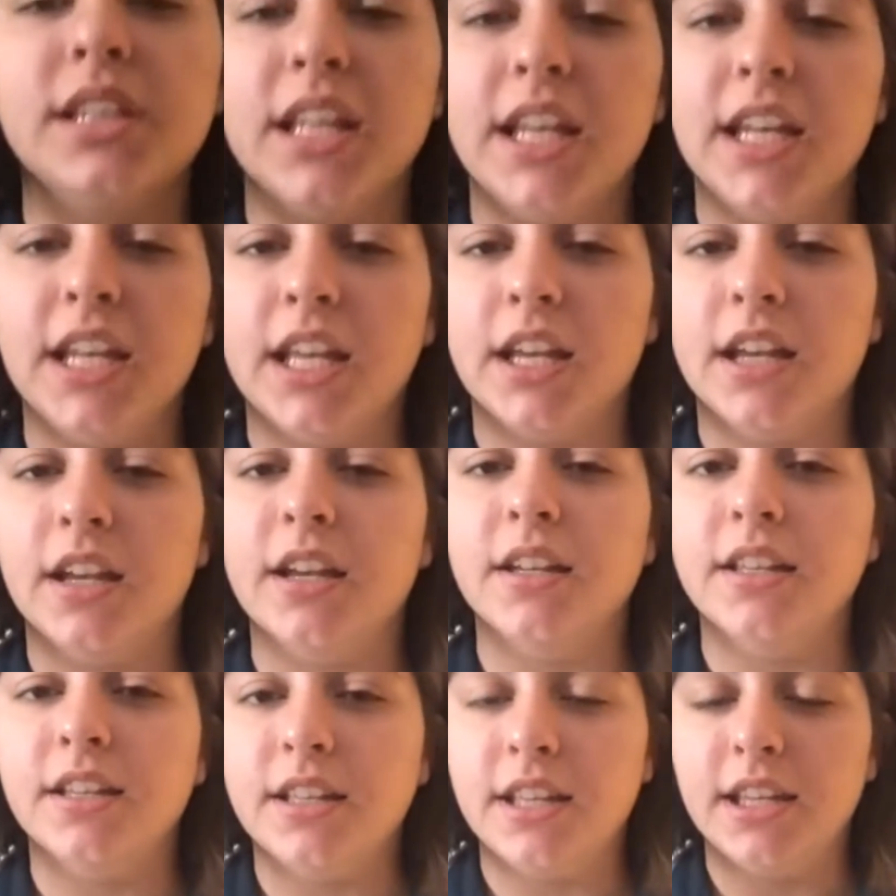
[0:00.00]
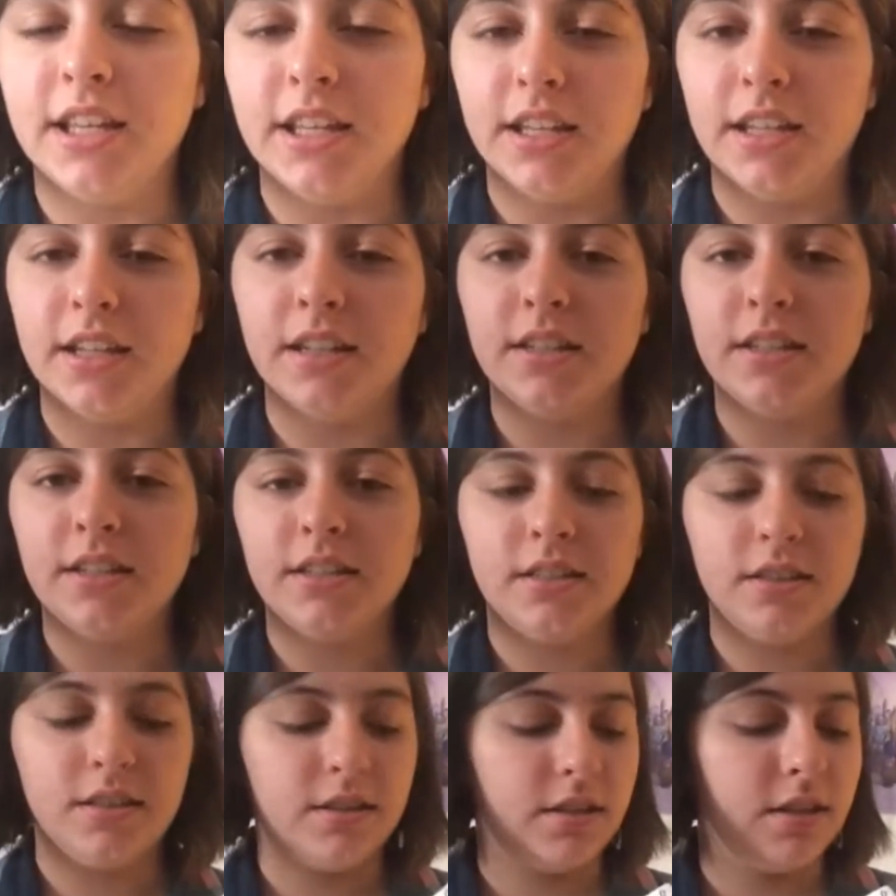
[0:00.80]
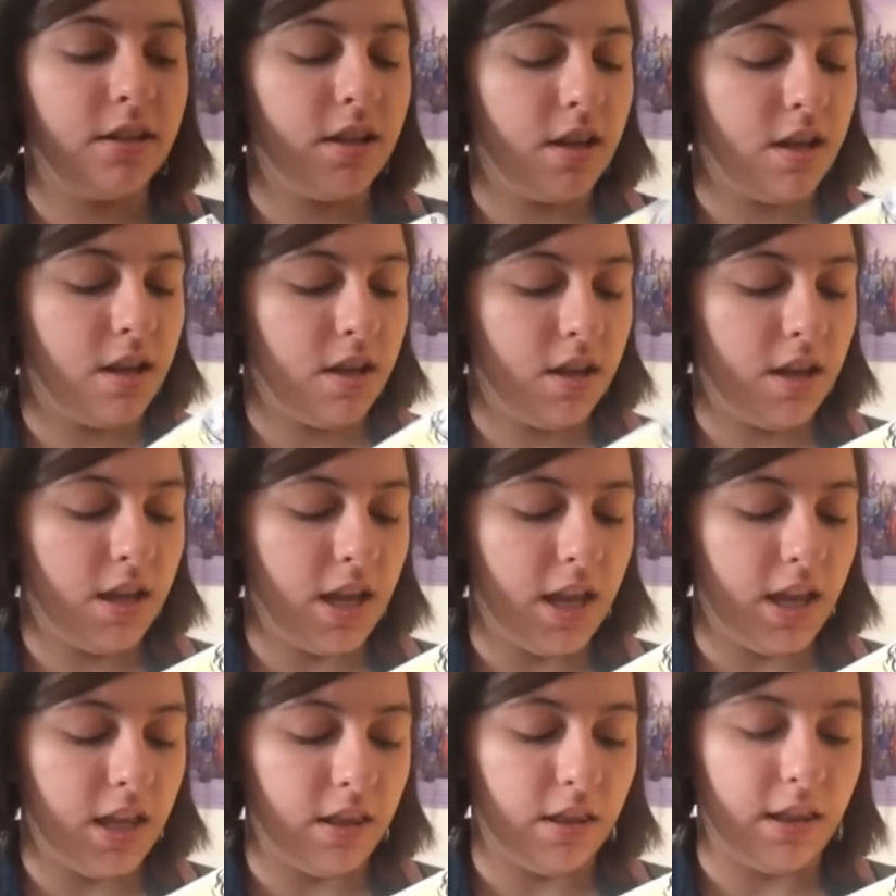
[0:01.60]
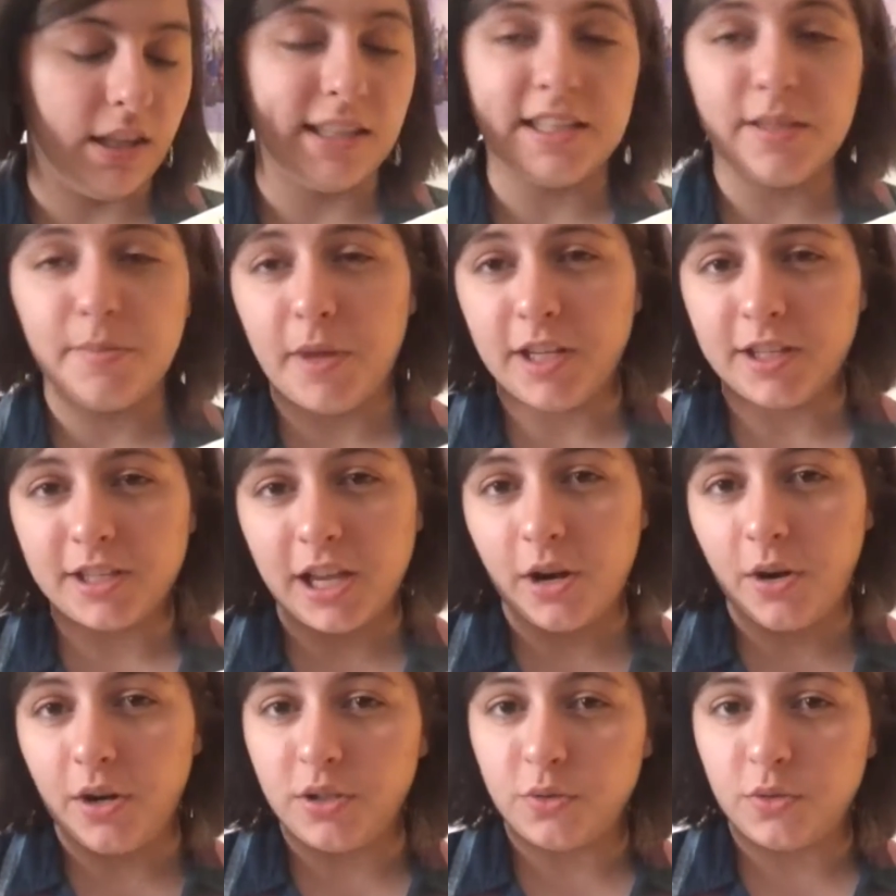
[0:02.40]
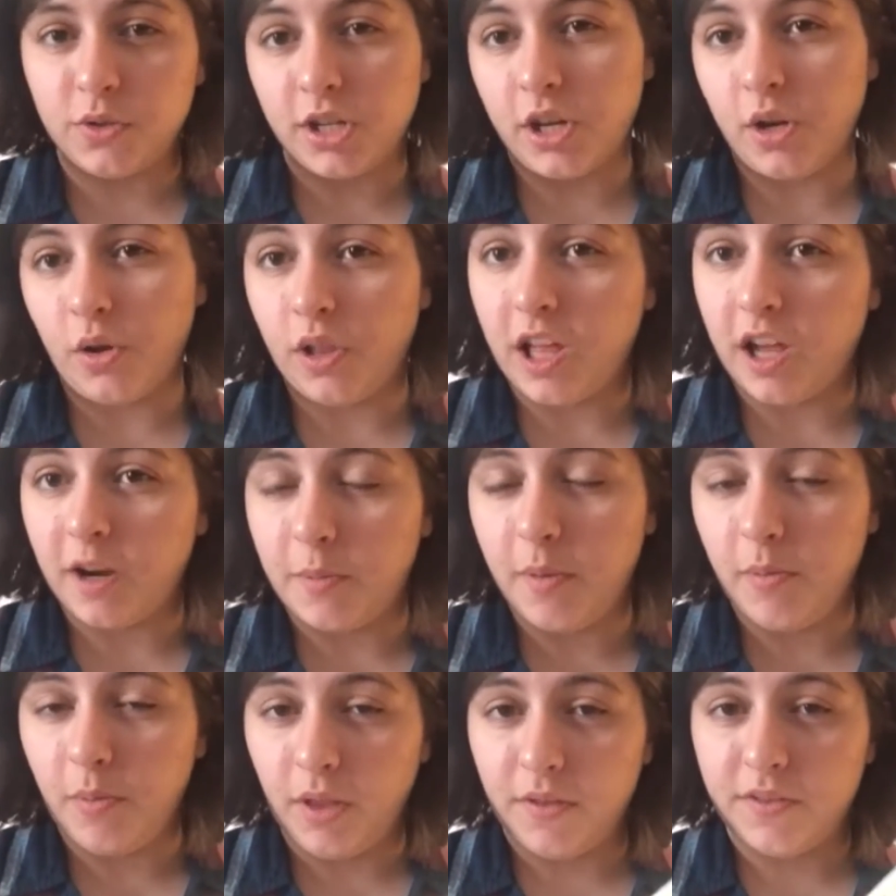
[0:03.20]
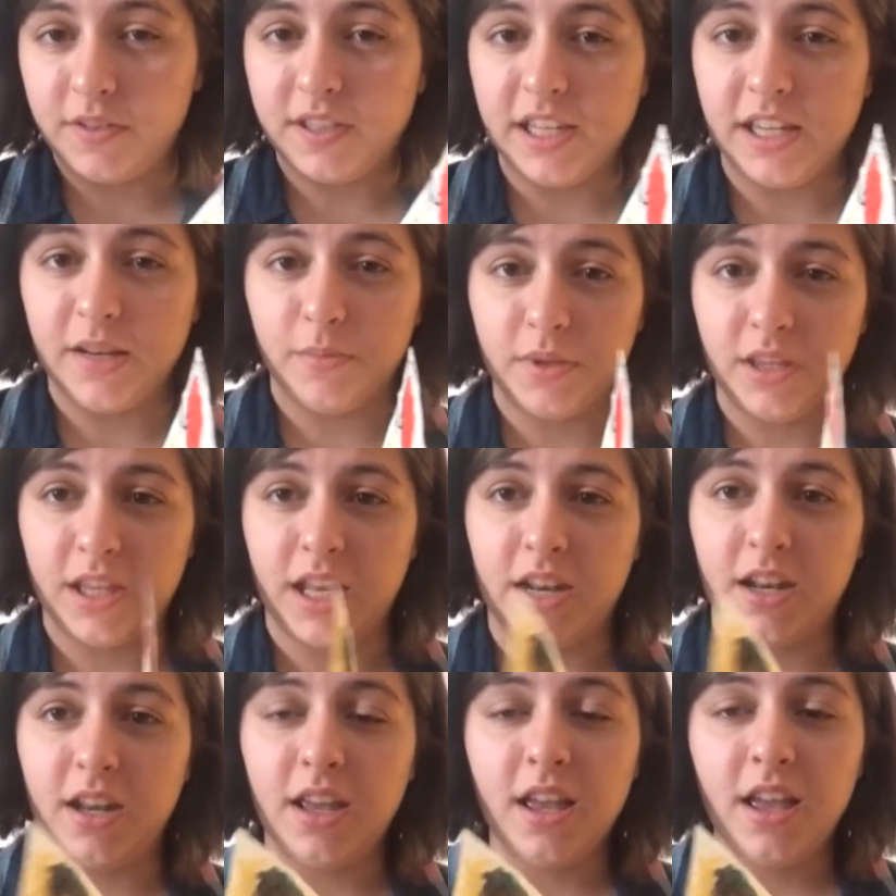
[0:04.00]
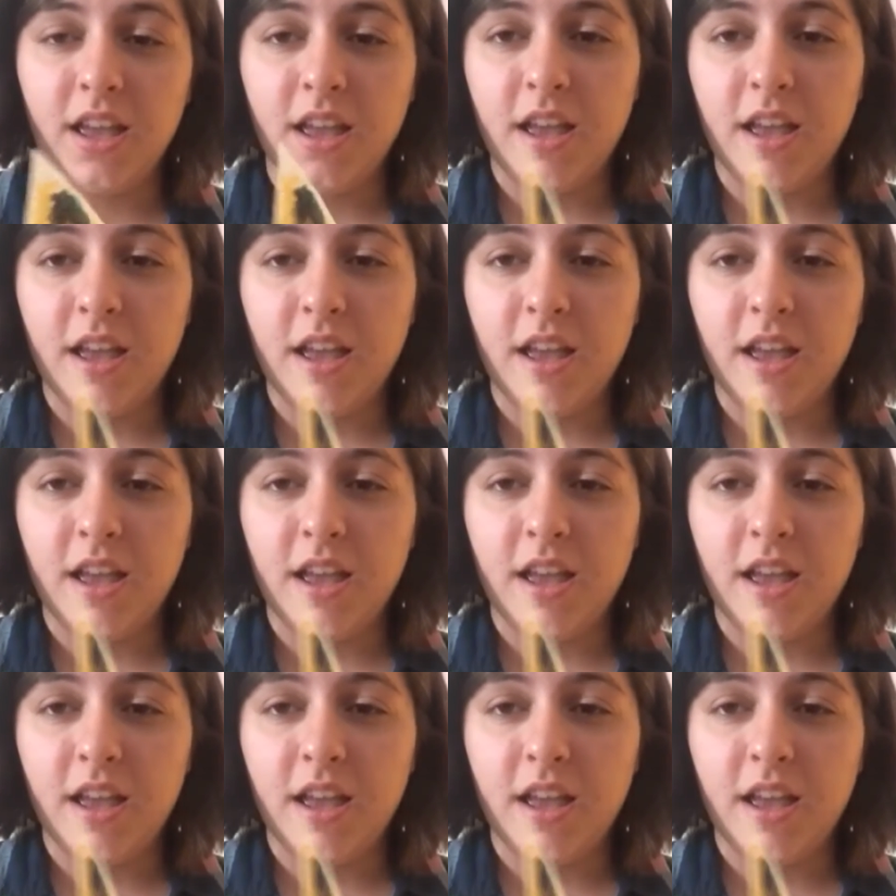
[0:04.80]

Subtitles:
Lydia in Lizzie Bennet Diaries, which I know a lot of people have seen, but then